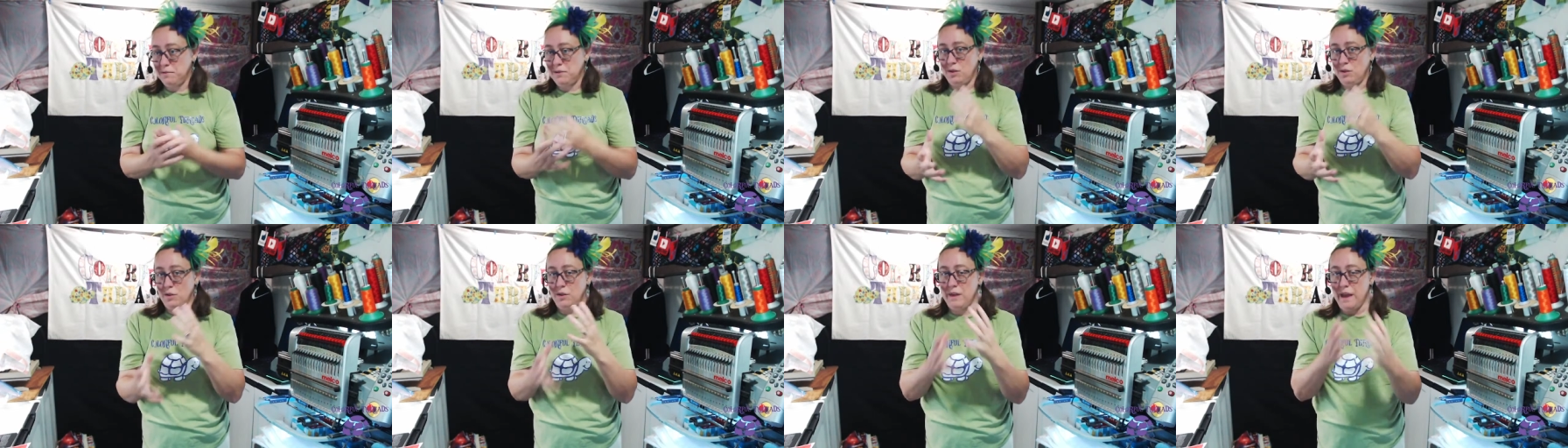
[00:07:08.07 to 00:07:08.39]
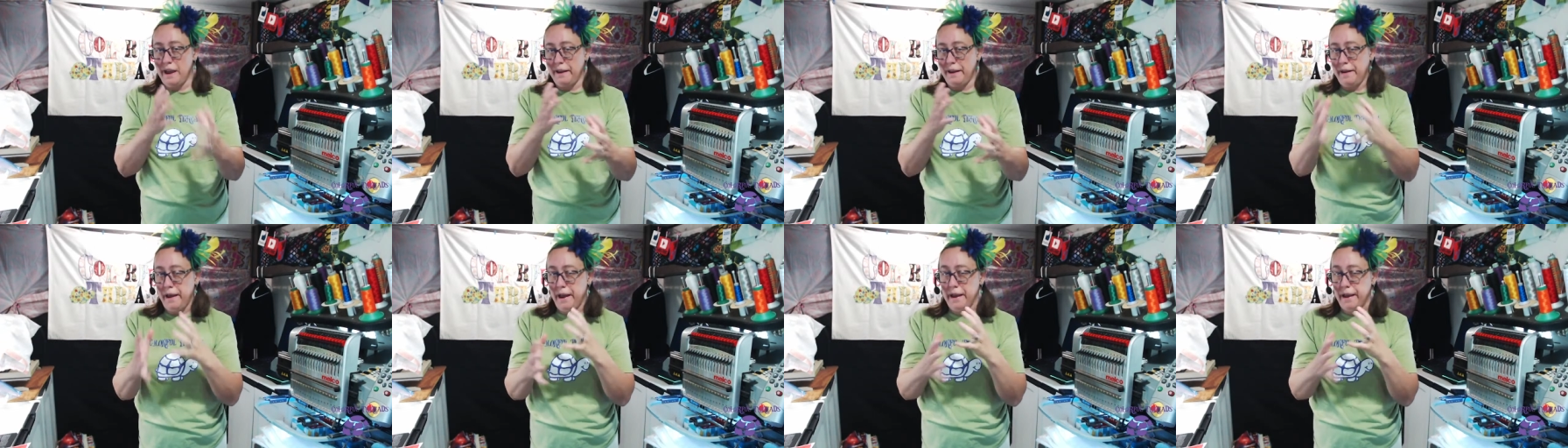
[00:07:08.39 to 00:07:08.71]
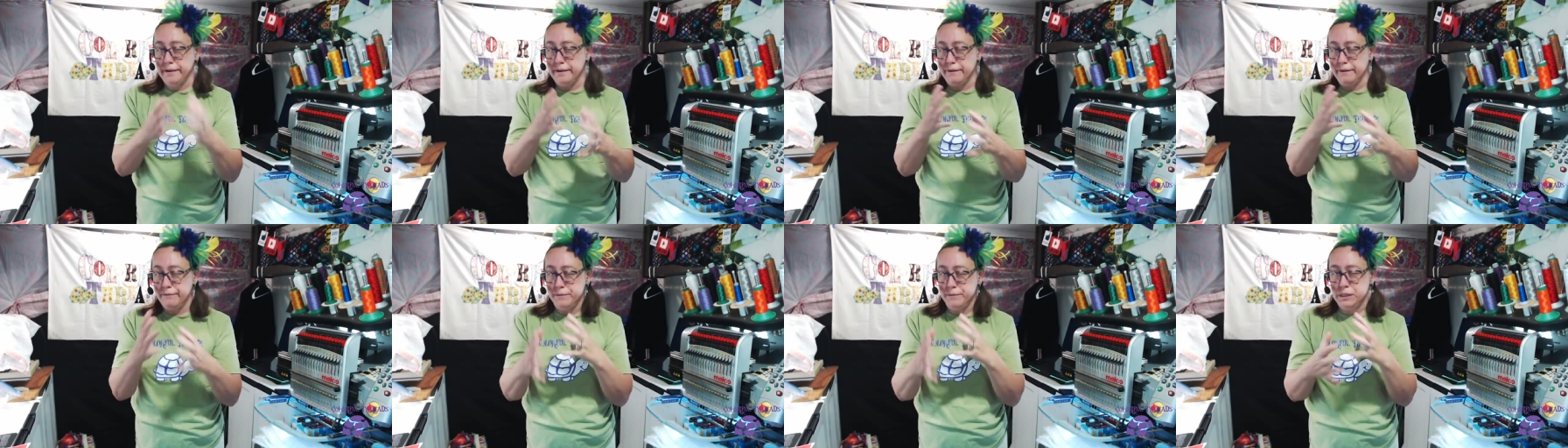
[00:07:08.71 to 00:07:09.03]
So that
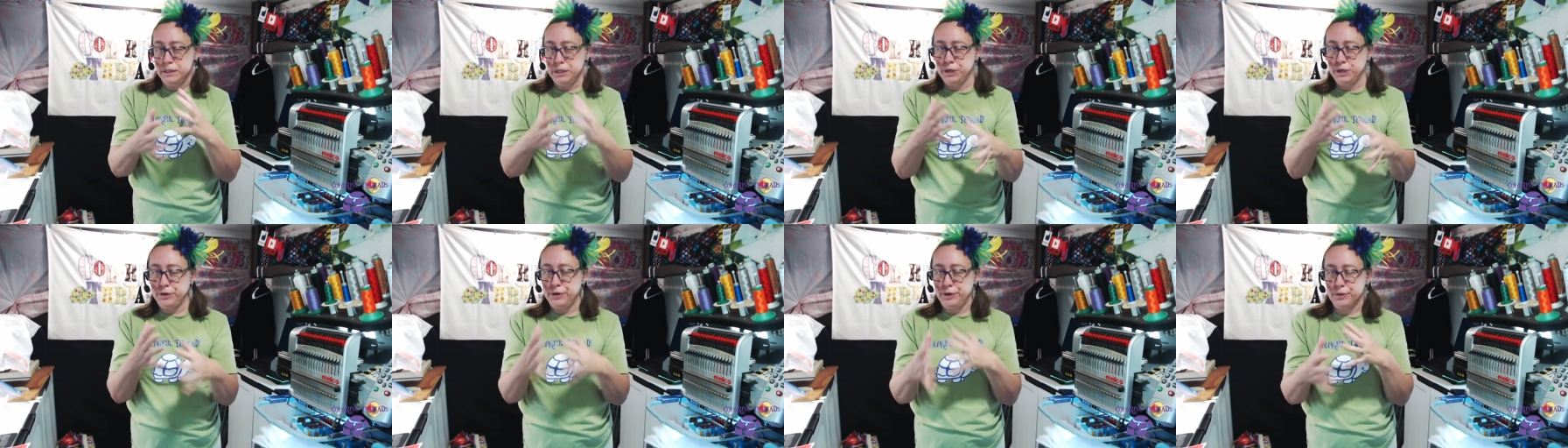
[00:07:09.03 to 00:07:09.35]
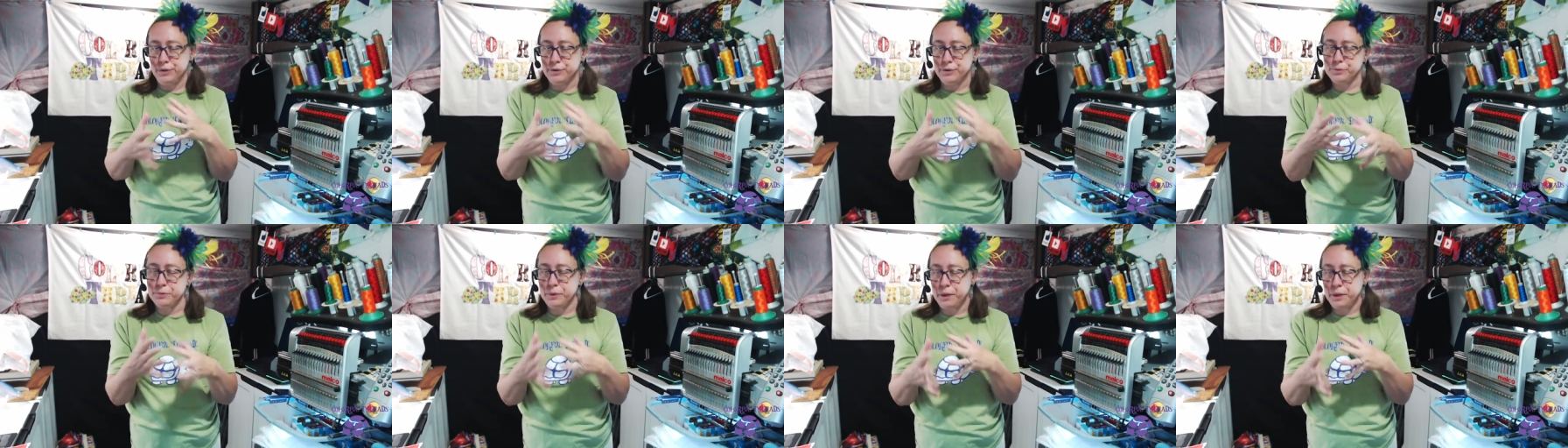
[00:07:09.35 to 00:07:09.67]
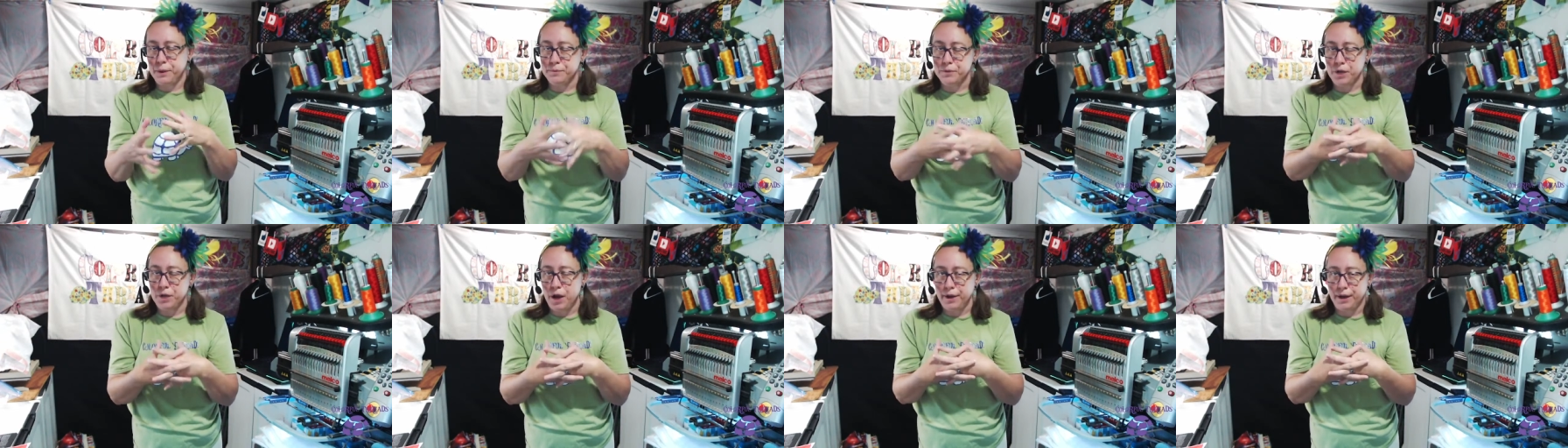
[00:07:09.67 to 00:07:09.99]
kind of material is what I'm
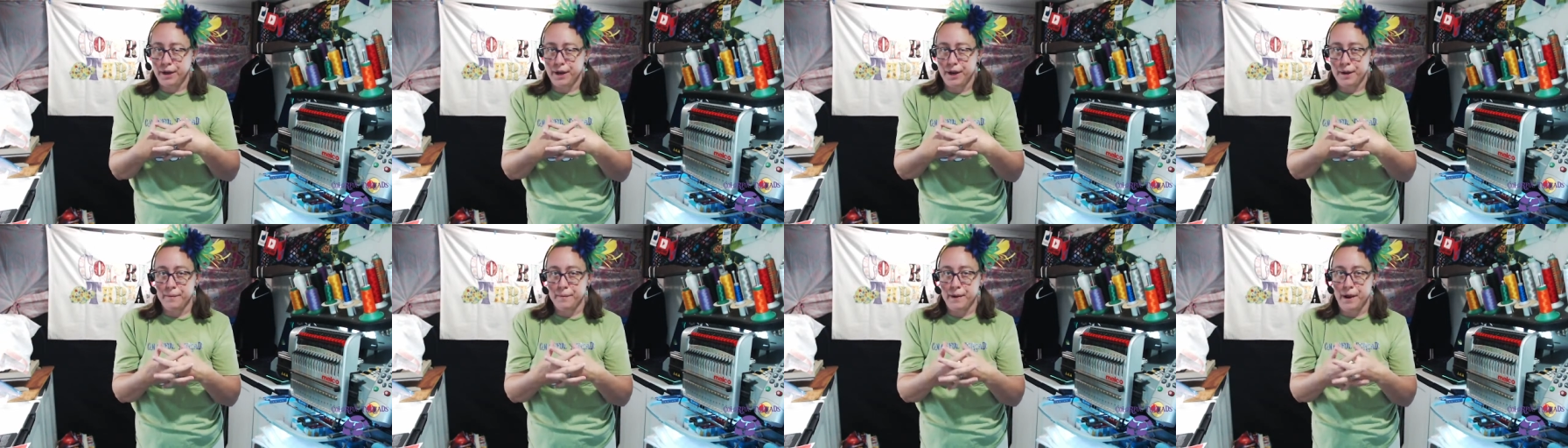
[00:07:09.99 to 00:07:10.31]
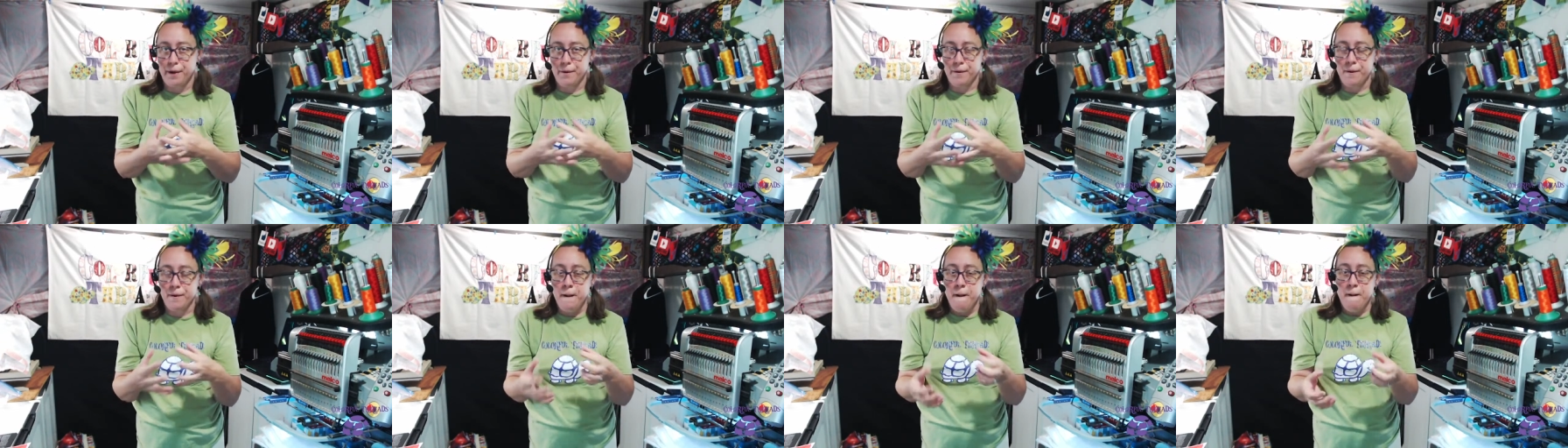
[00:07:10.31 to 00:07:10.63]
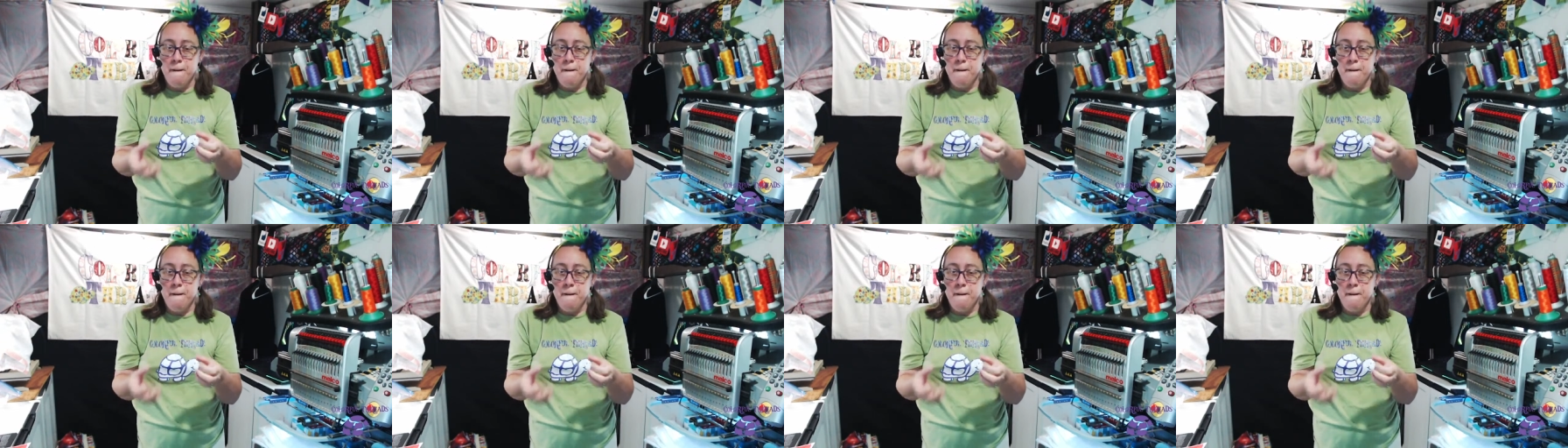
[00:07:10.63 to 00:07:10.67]
talking about.